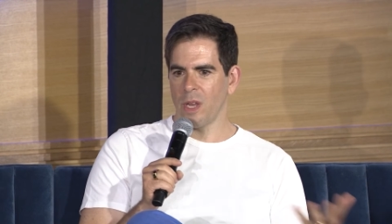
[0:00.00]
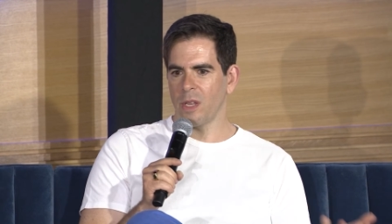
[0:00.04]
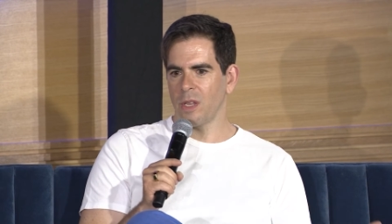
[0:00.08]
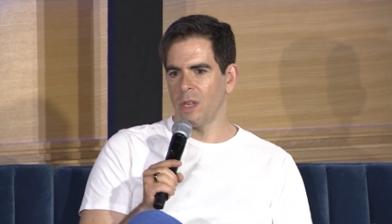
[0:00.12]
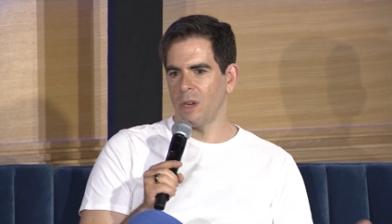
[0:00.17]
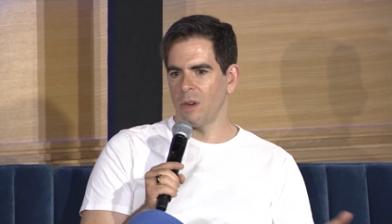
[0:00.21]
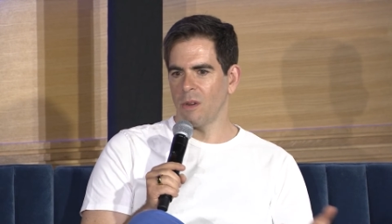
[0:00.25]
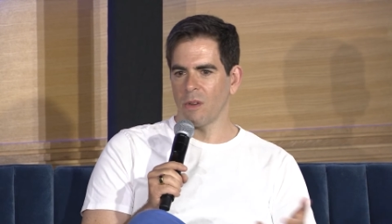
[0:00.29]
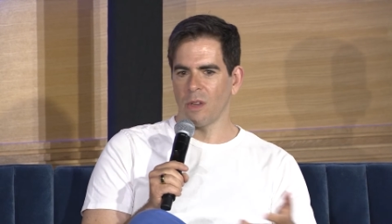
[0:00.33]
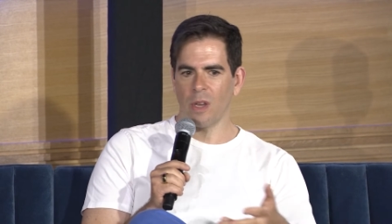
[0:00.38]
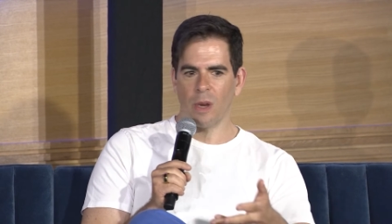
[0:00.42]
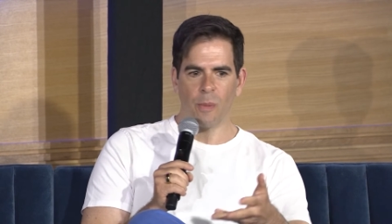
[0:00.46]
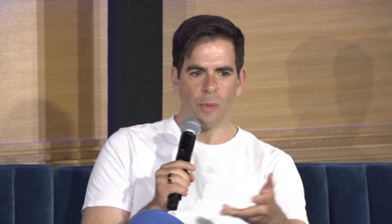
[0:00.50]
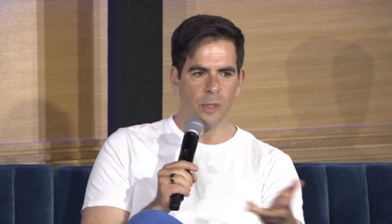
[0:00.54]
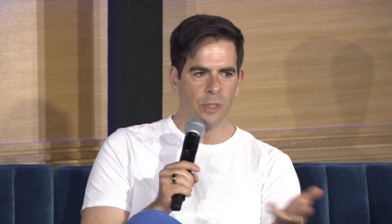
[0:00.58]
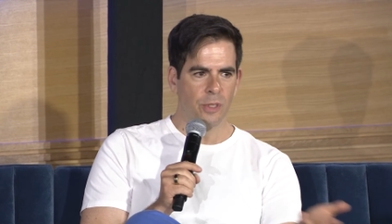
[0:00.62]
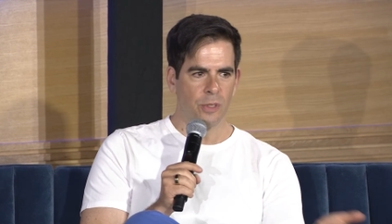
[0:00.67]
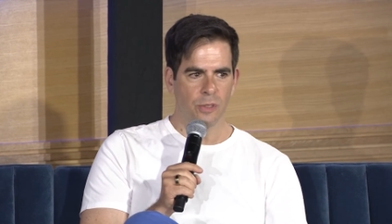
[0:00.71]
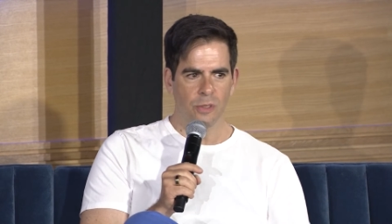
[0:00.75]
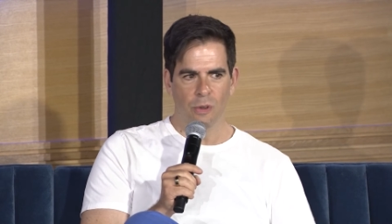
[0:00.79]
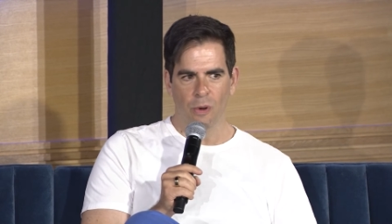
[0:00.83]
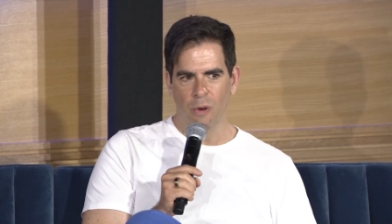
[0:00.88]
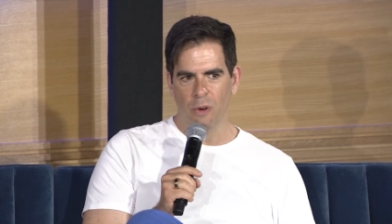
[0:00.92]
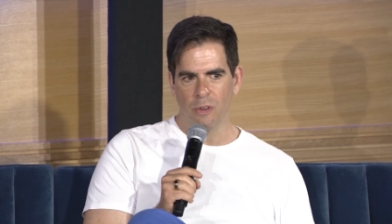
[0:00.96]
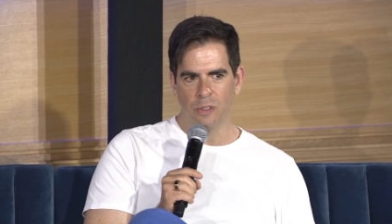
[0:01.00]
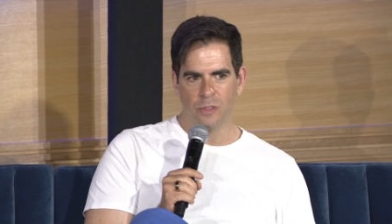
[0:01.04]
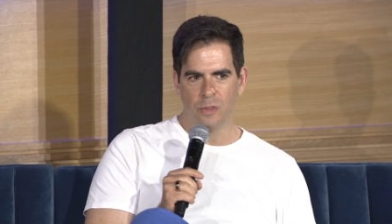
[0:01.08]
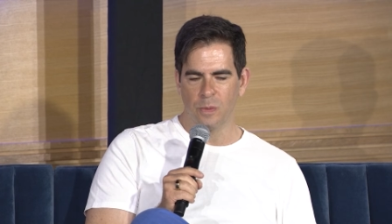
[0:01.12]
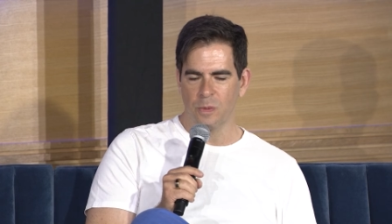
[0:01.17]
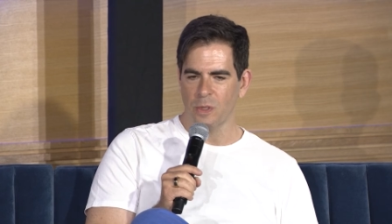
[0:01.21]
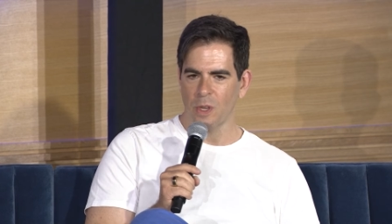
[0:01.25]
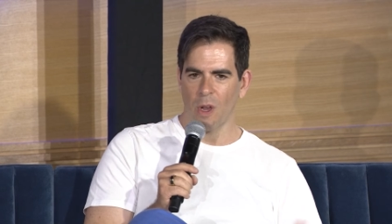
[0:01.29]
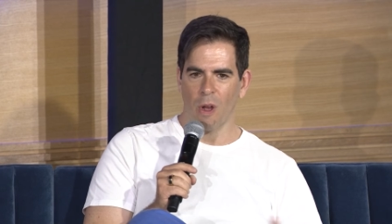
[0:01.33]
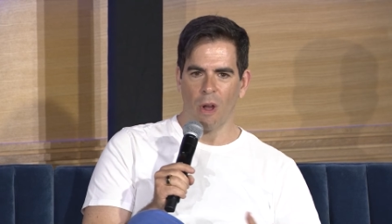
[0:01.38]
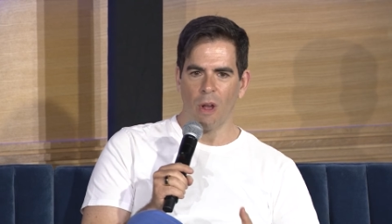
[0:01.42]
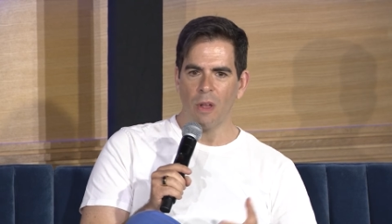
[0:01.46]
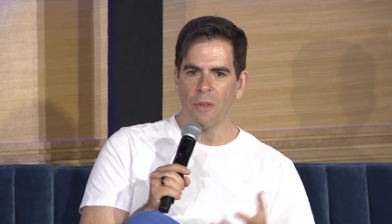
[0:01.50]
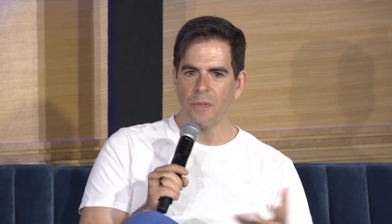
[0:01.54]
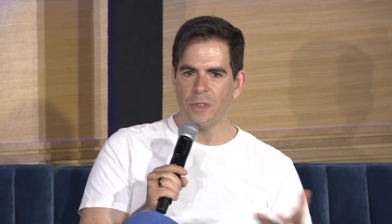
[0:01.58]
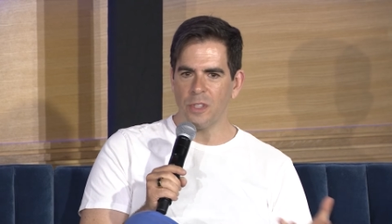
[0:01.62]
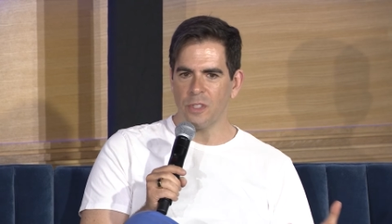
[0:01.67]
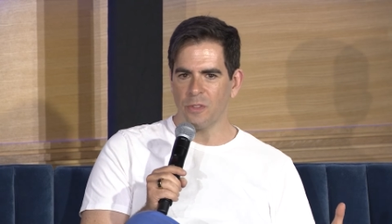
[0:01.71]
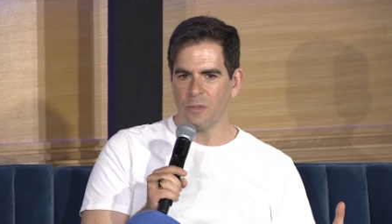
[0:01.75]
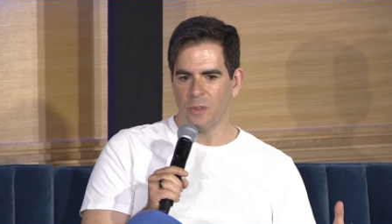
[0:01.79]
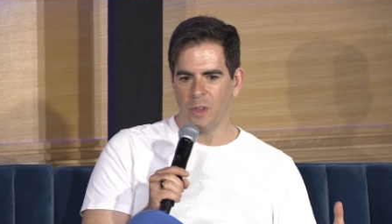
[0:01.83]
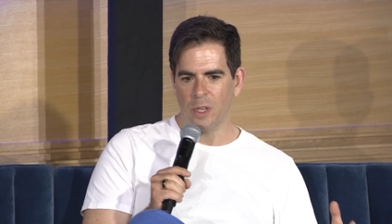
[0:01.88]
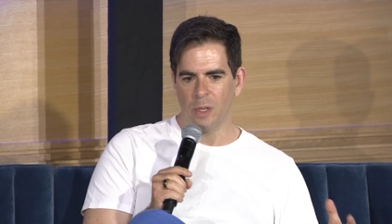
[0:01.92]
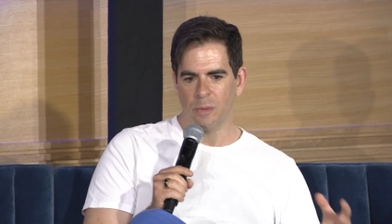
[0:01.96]
Guillermo del Toro's films, all of these
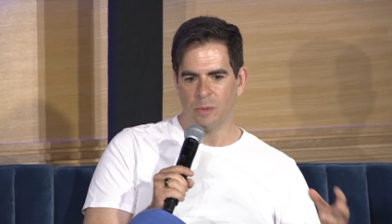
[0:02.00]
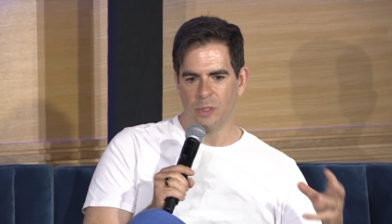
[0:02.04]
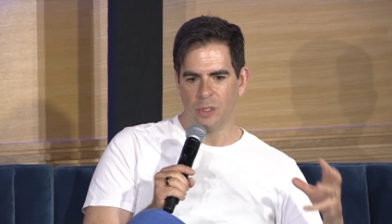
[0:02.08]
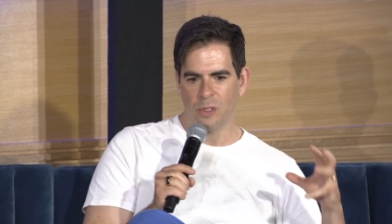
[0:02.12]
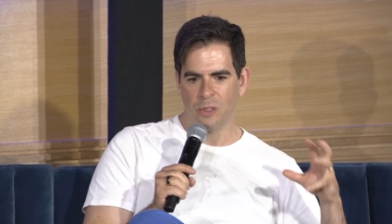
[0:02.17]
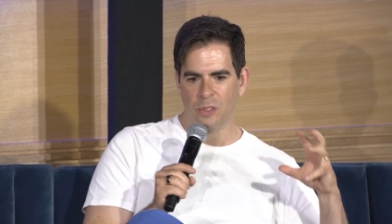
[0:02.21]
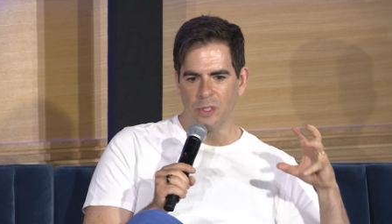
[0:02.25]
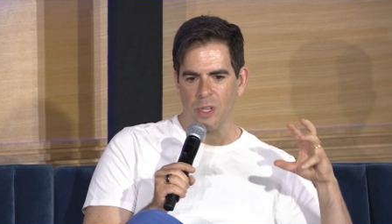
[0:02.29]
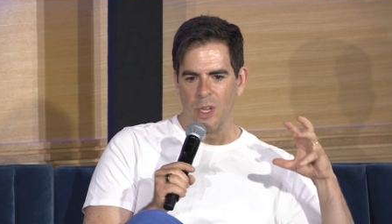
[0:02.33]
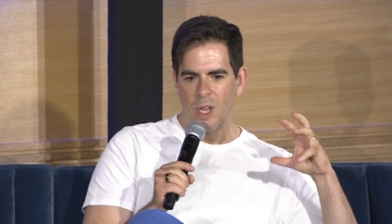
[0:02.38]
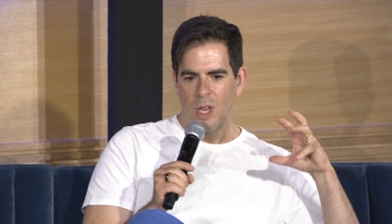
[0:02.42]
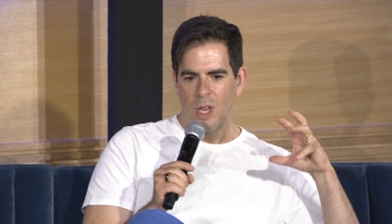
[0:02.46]
films, there's